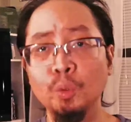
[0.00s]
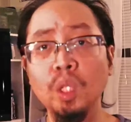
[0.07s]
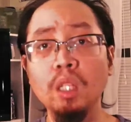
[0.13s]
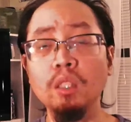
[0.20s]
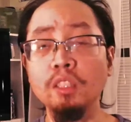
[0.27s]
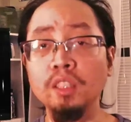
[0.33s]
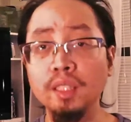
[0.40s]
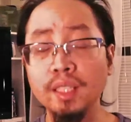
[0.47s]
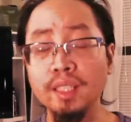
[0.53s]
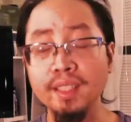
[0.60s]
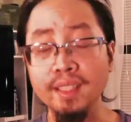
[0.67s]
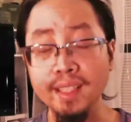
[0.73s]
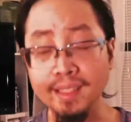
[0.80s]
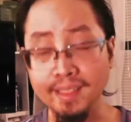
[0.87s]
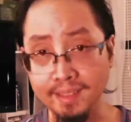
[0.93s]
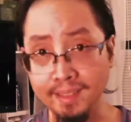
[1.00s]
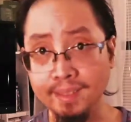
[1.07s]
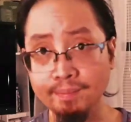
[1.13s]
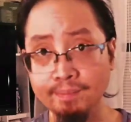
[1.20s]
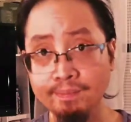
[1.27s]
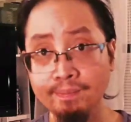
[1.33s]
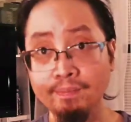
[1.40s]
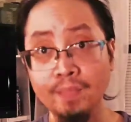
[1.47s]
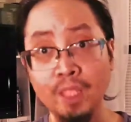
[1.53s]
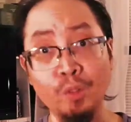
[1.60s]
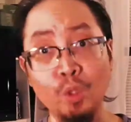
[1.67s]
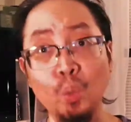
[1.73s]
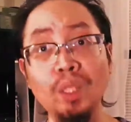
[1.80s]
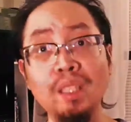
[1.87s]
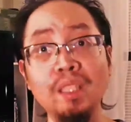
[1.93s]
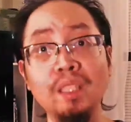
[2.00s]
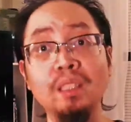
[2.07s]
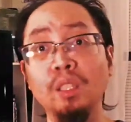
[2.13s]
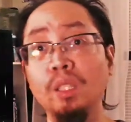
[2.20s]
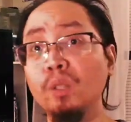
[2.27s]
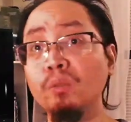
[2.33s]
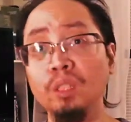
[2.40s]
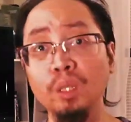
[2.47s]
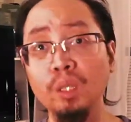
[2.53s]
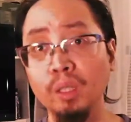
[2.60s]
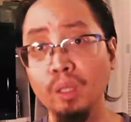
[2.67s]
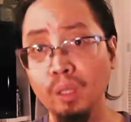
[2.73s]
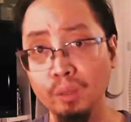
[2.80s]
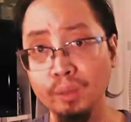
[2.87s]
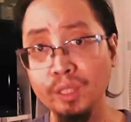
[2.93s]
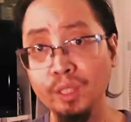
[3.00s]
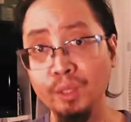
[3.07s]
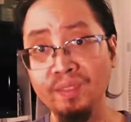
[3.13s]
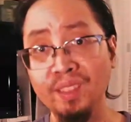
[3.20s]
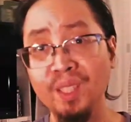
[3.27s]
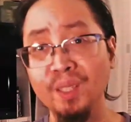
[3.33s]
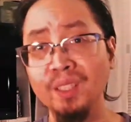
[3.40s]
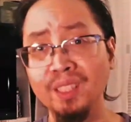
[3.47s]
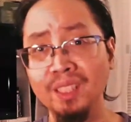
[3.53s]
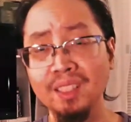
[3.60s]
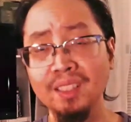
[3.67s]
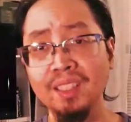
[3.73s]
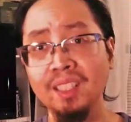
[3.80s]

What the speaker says: when all is said and done, if you're willing to overlook all these flaws,